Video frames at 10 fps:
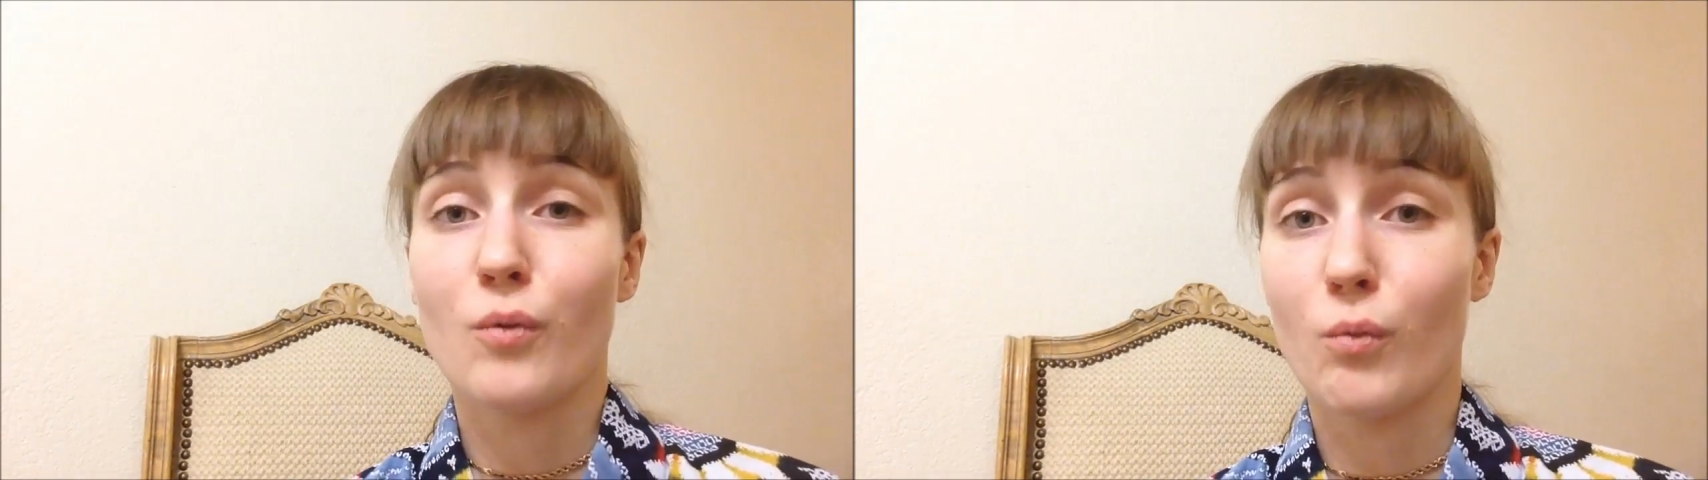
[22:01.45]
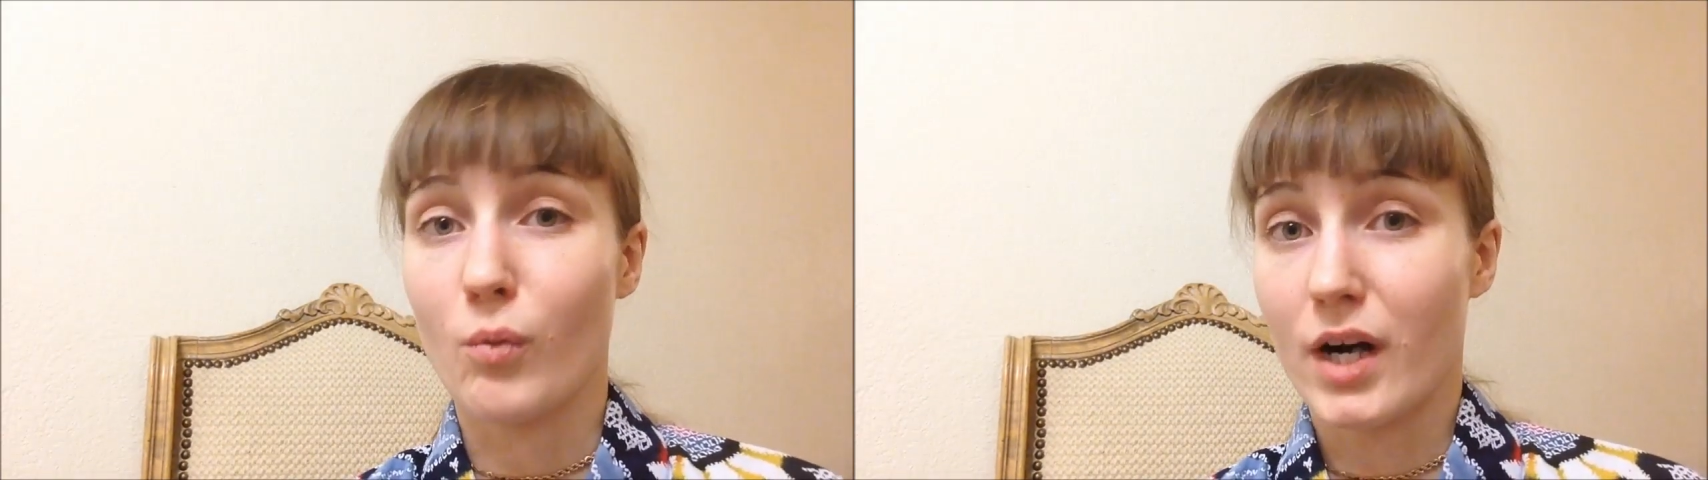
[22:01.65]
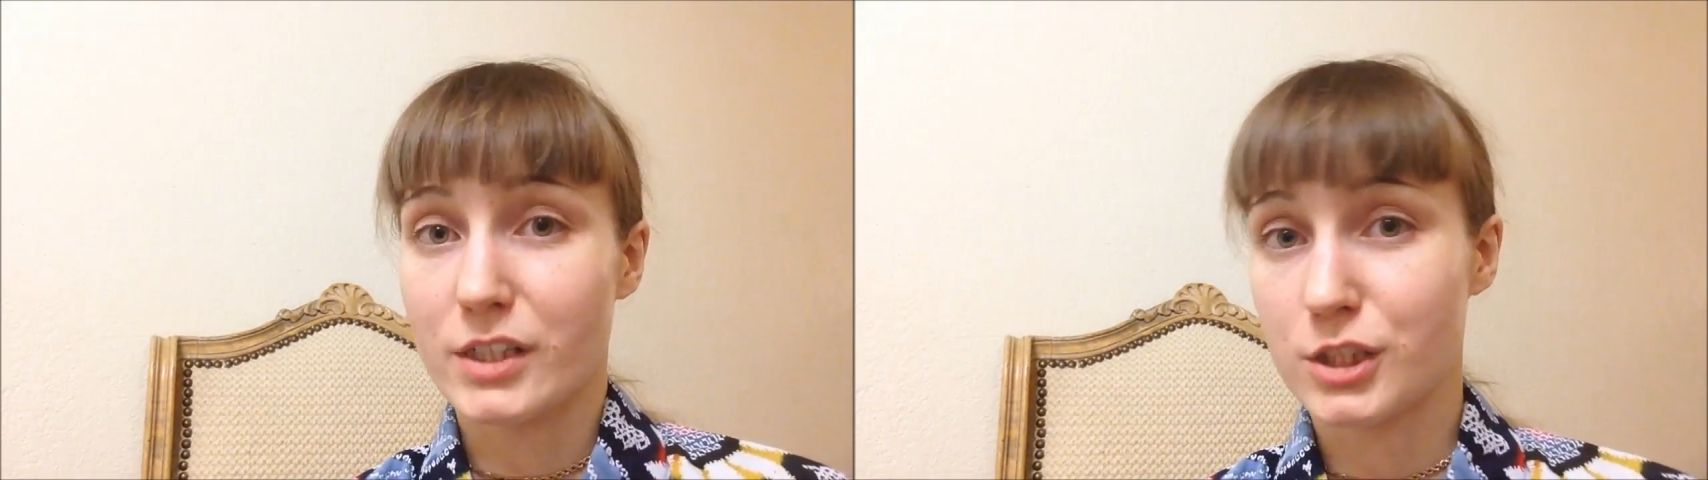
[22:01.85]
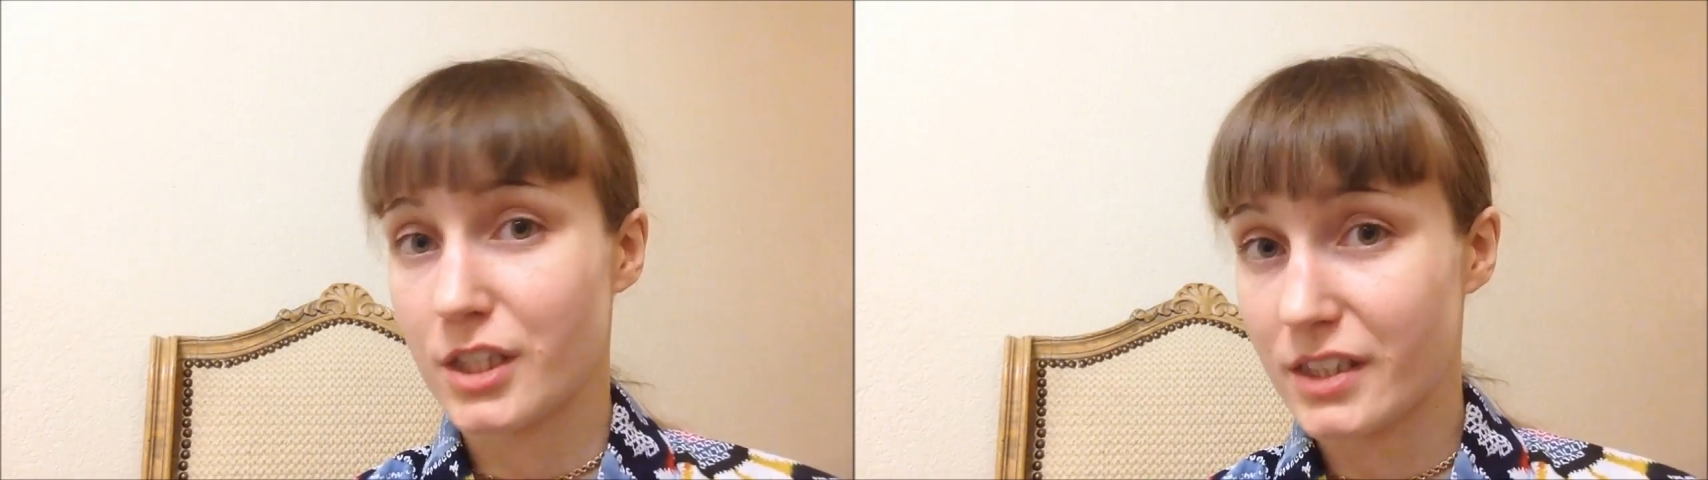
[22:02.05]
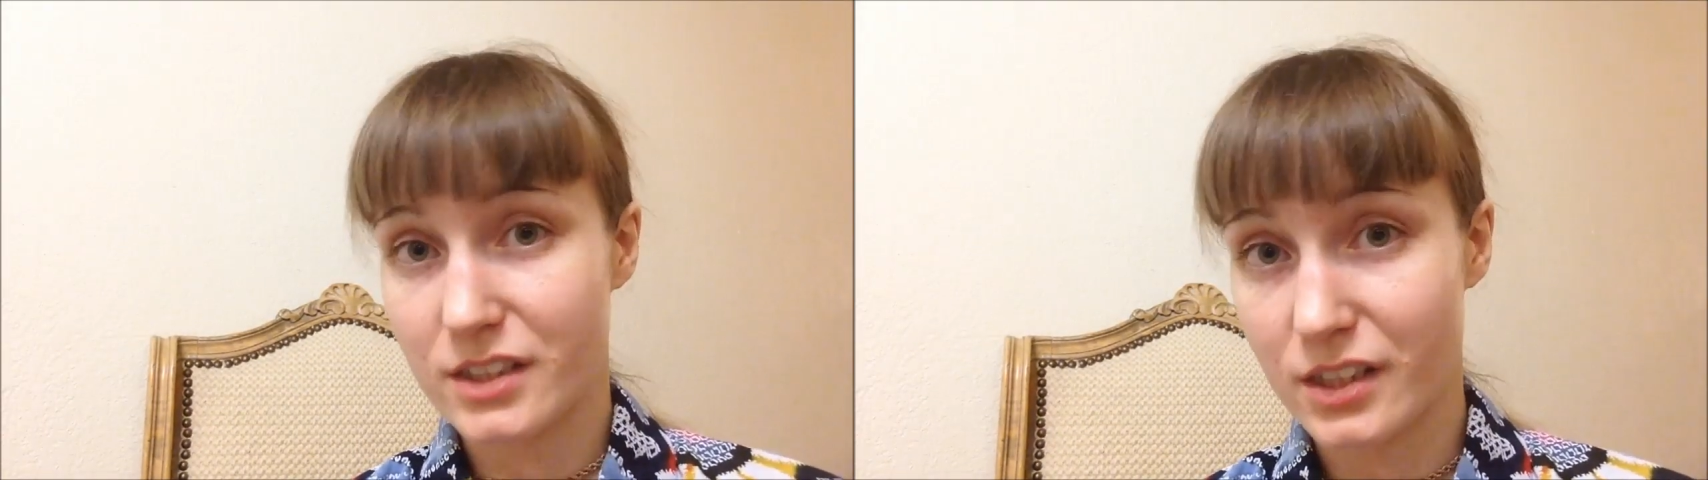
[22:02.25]
why
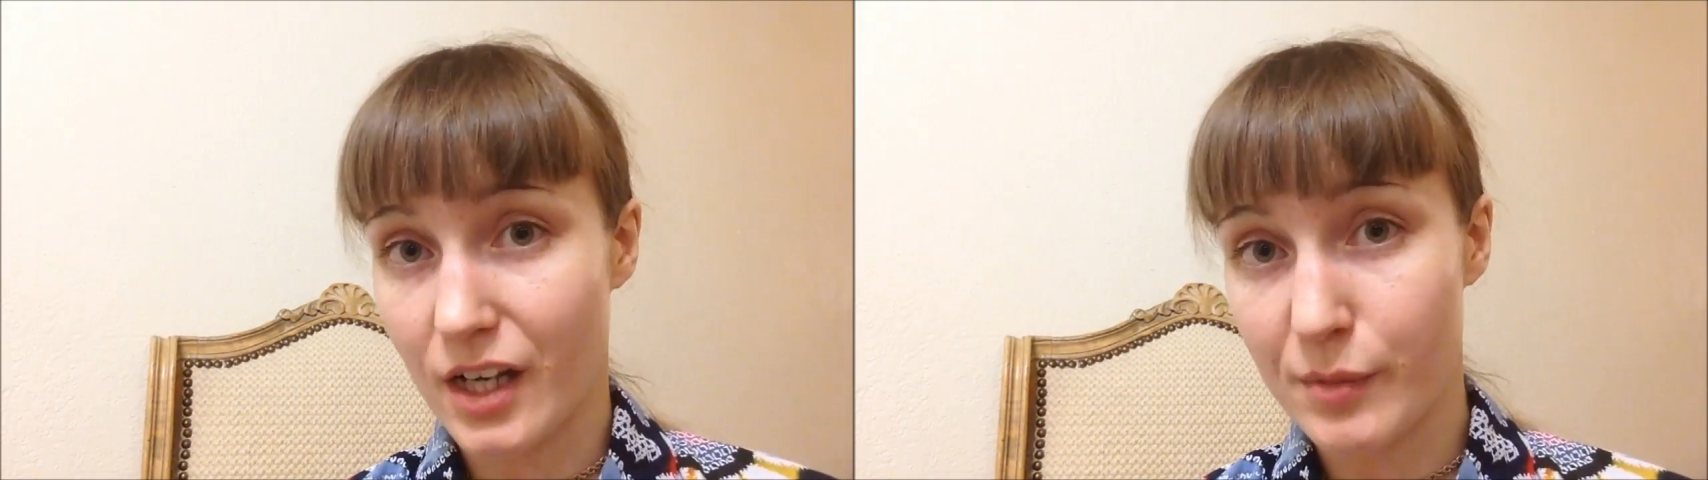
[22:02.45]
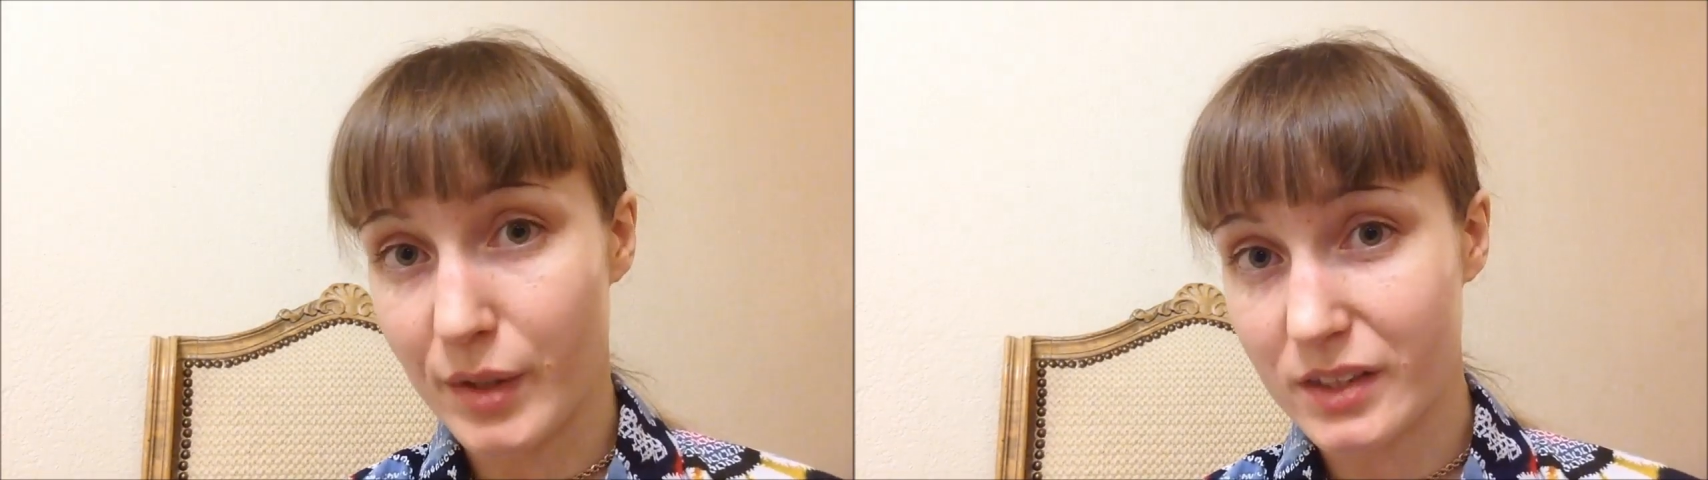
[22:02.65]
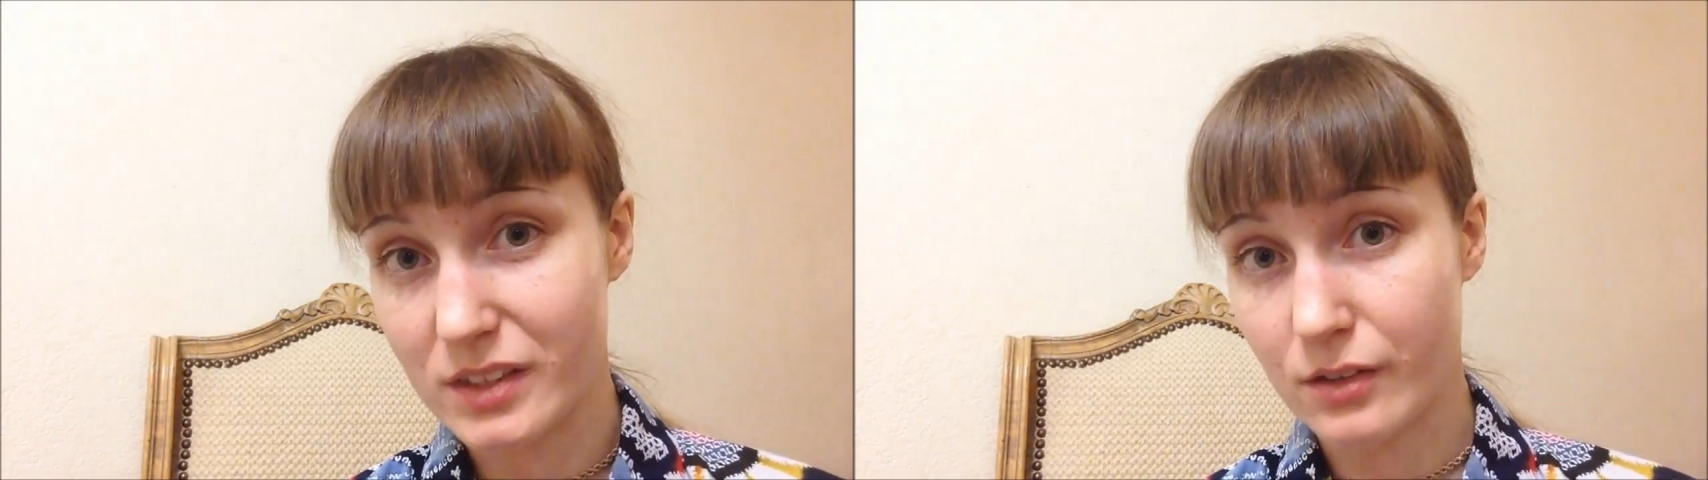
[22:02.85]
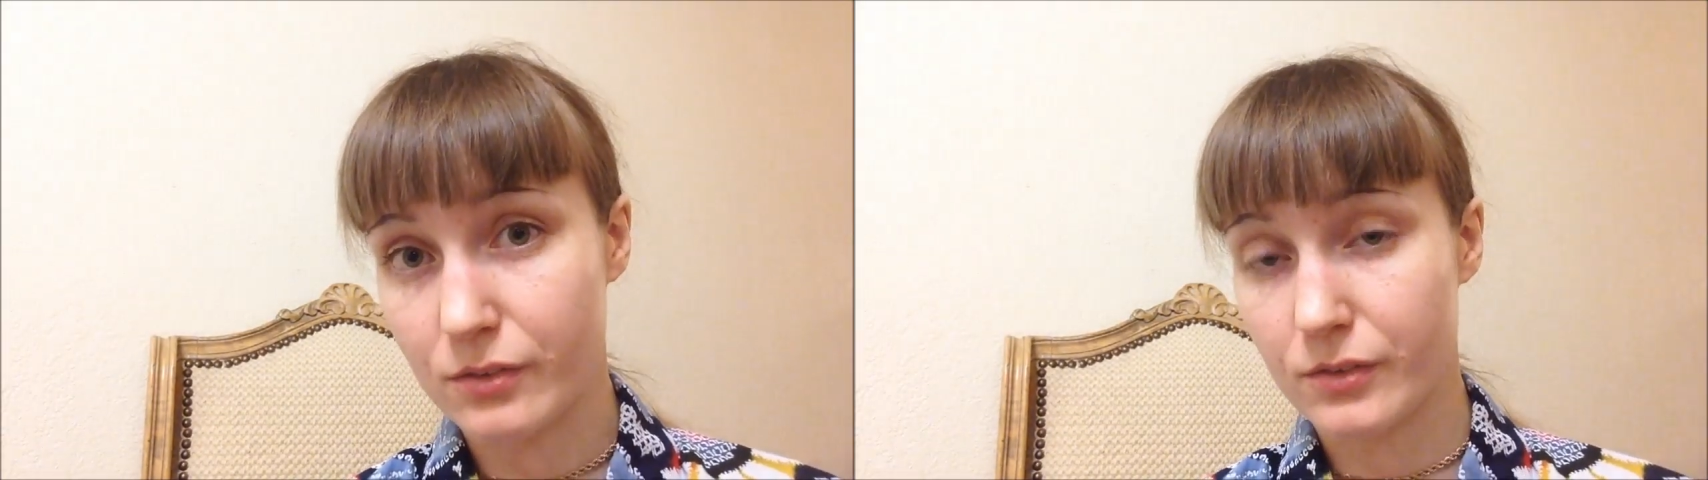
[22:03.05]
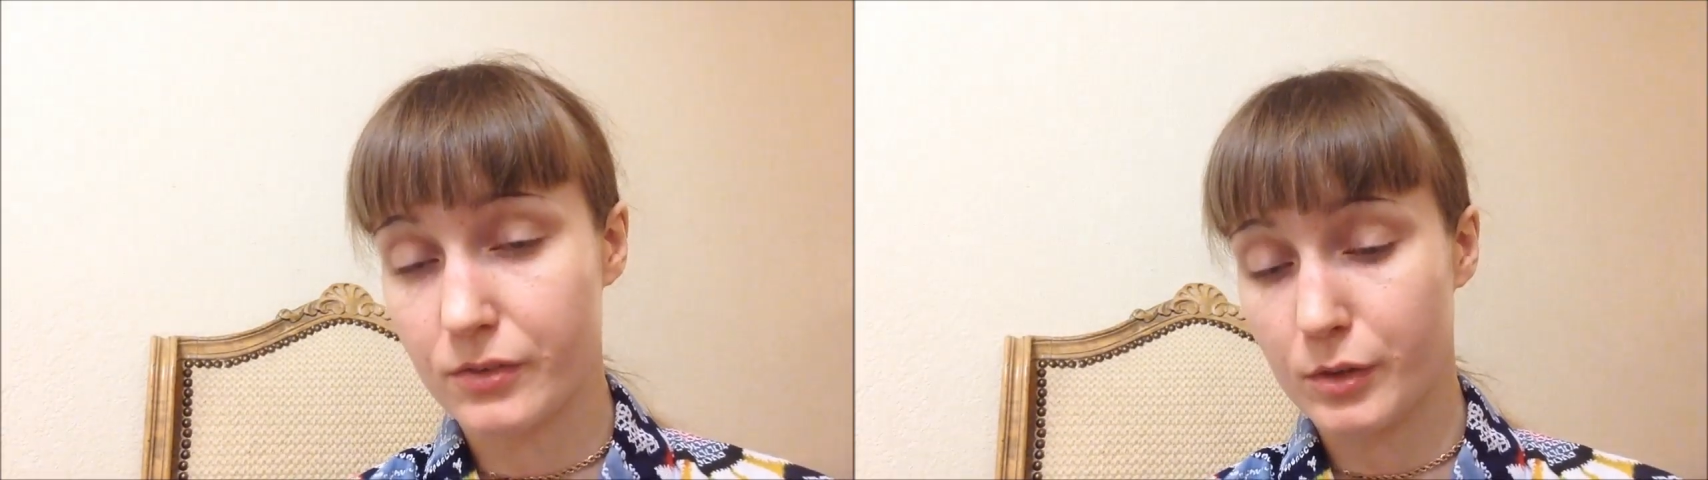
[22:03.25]
should I deny
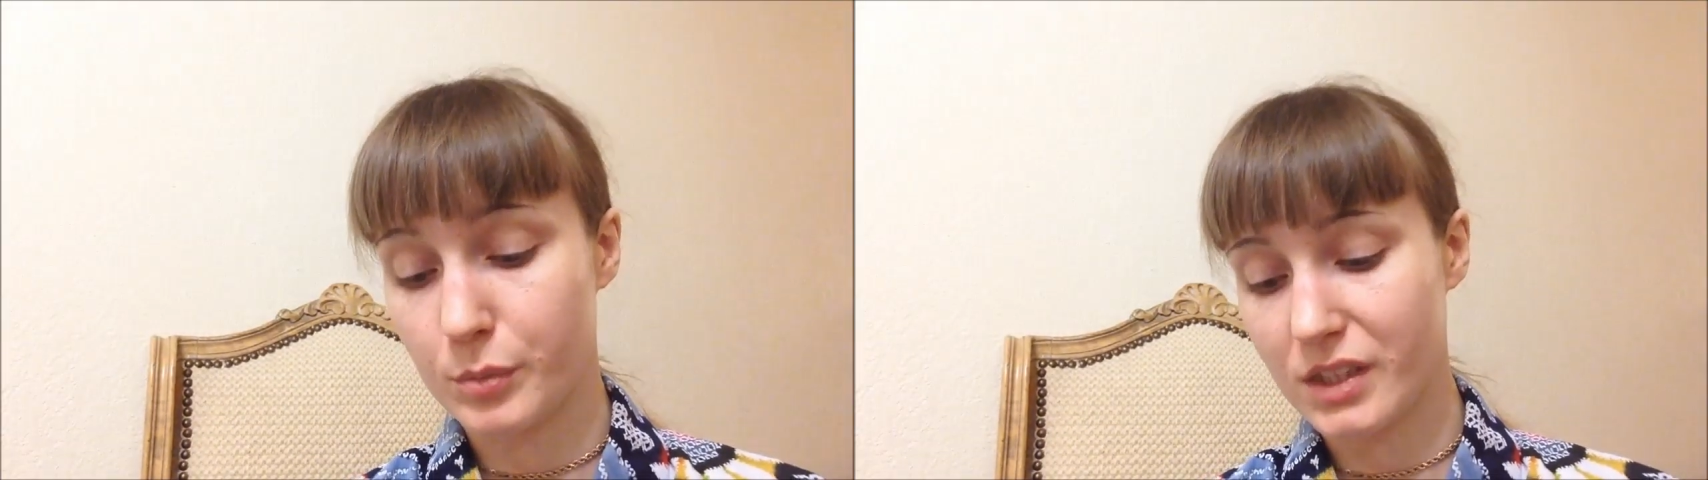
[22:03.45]
myself a few